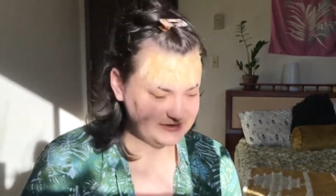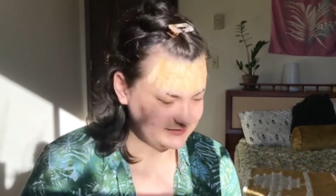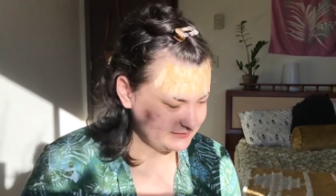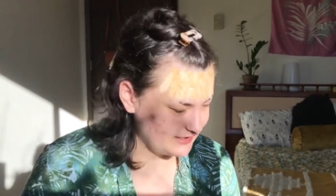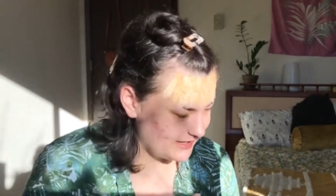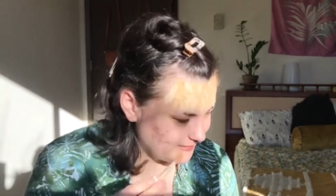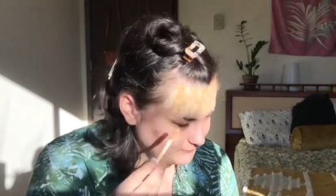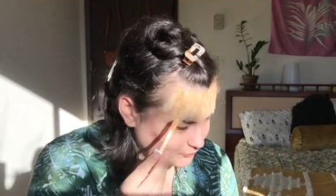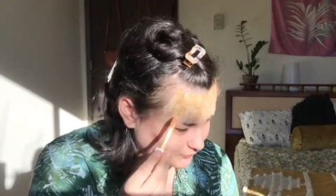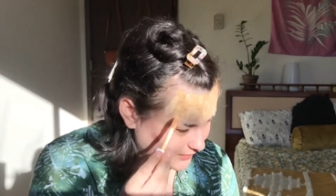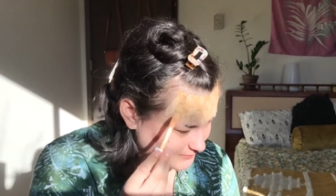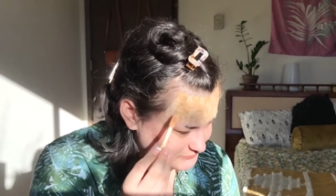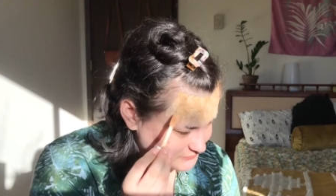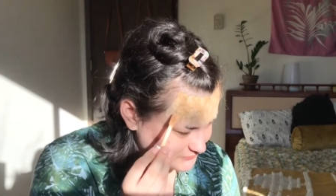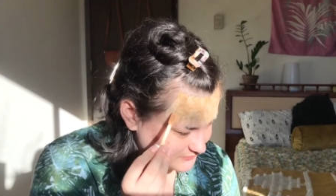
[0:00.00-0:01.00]
have
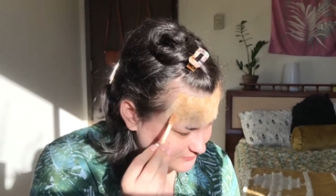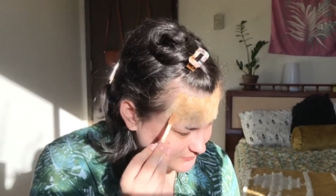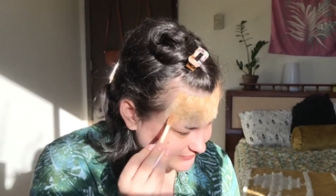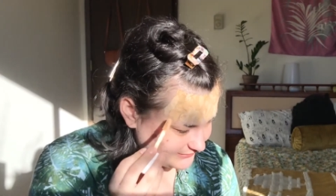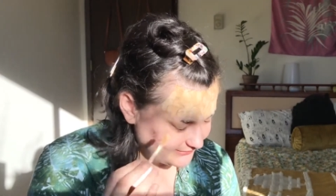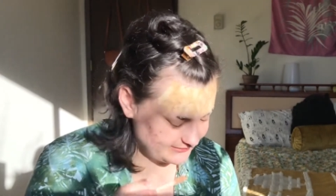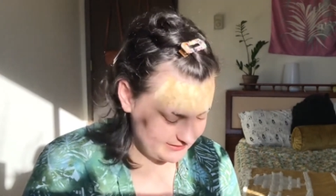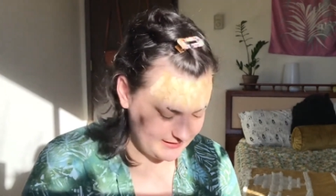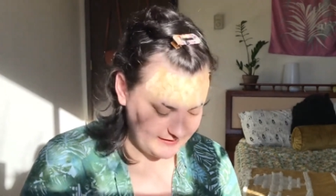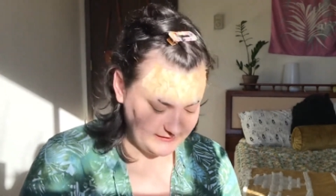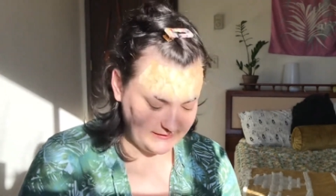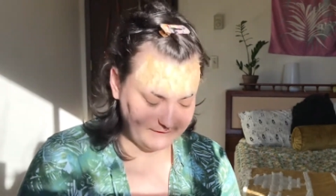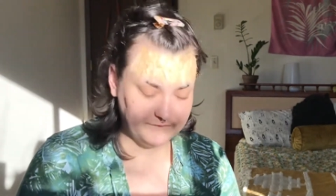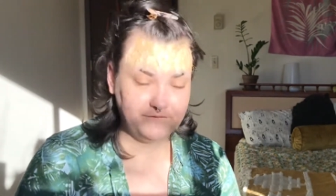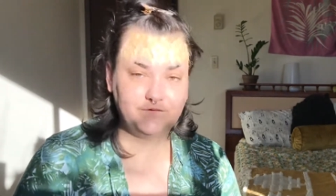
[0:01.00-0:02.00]
gripes with them, be like, yeah, yeah,
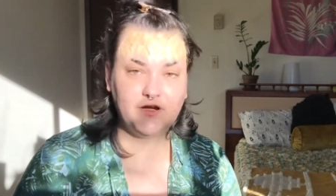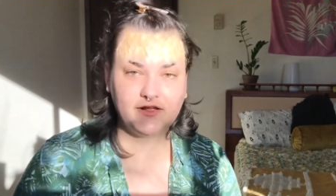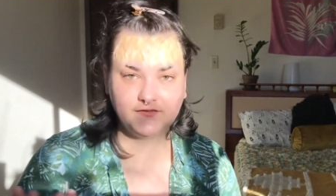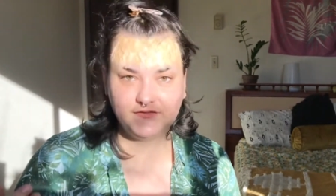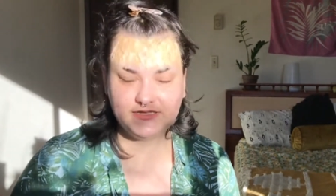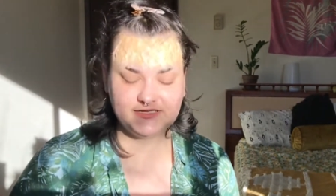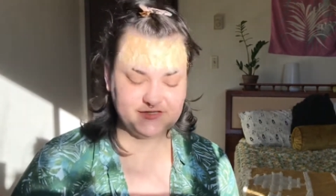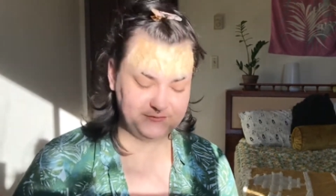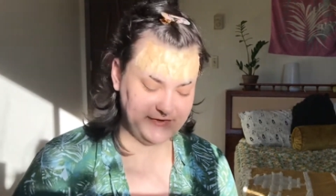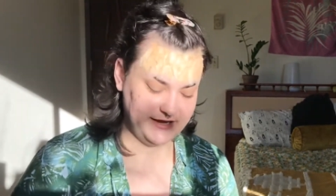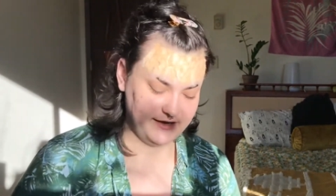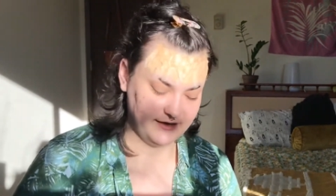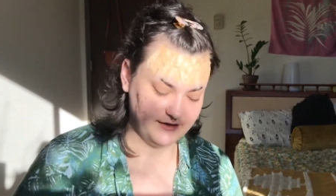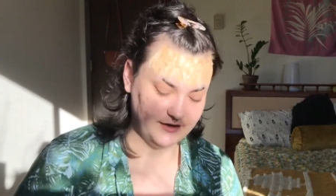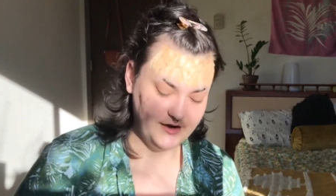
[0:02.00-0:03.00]
fuck this
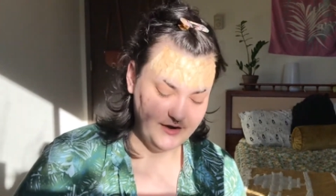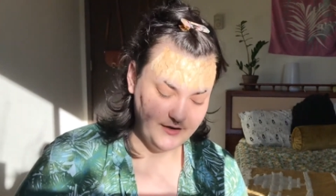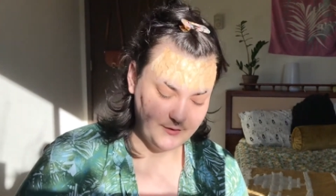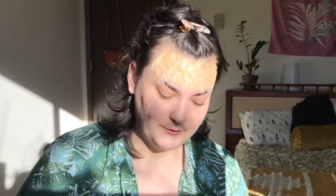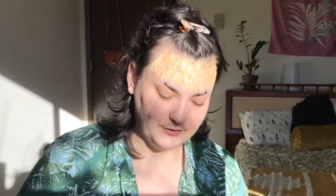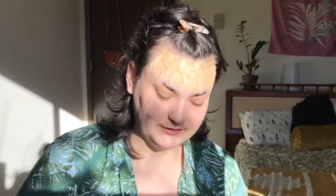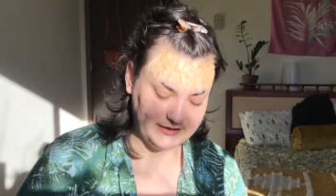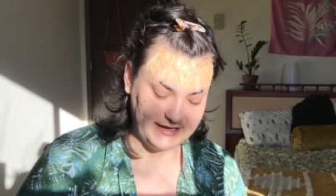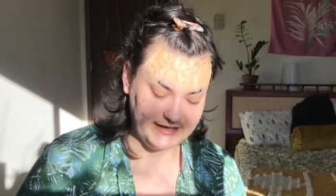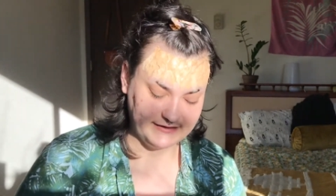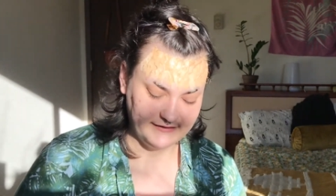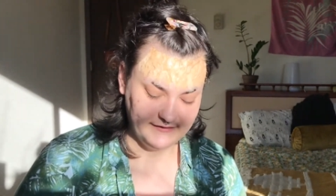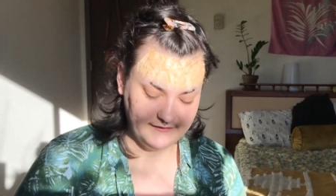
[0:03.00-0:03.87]
mayor or like,